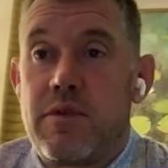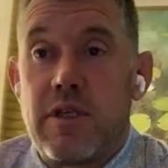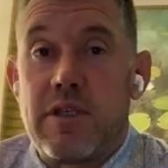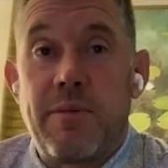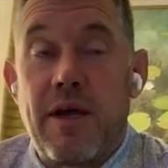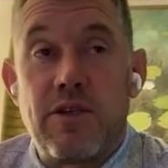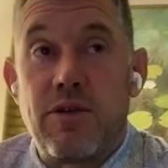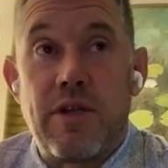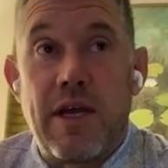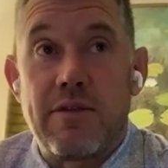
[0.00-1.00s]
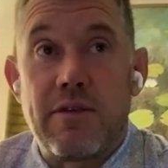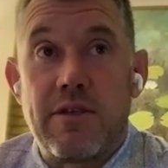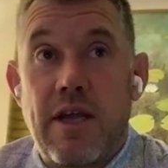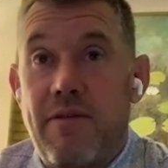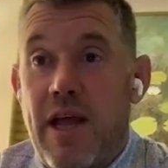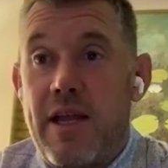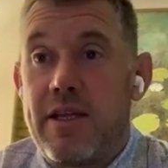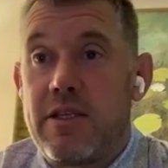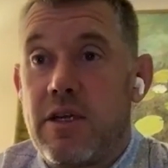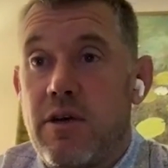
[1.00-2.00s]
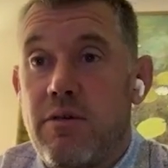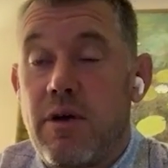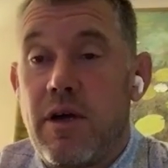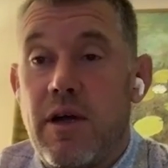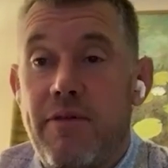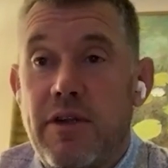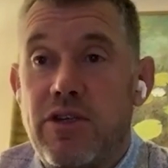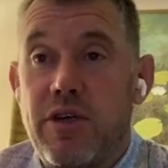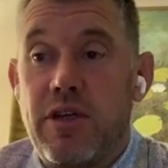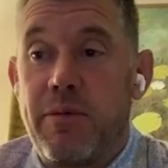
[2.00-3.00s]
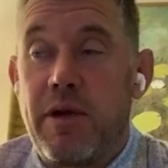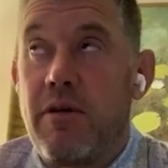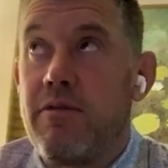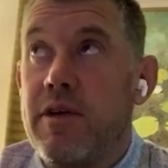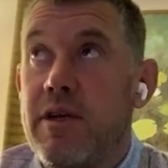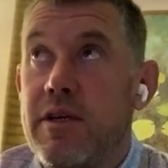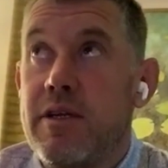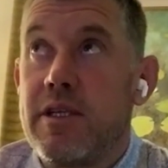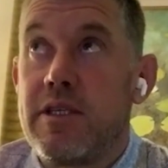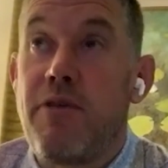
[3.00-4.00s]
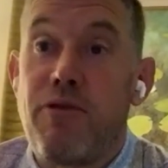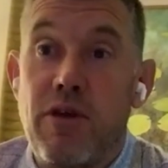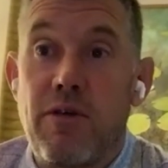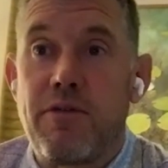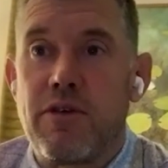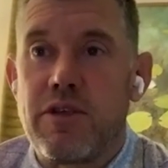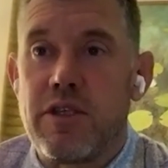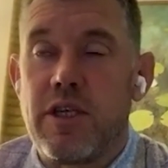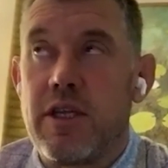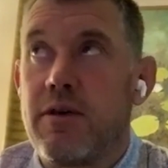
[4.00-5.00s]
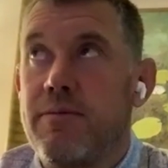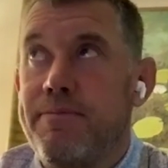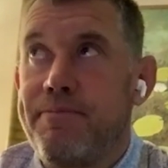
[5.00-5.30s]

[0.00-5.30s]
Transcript: since about 2007-08. So, I've enjoyed coming over. It's a different golf course this year, though.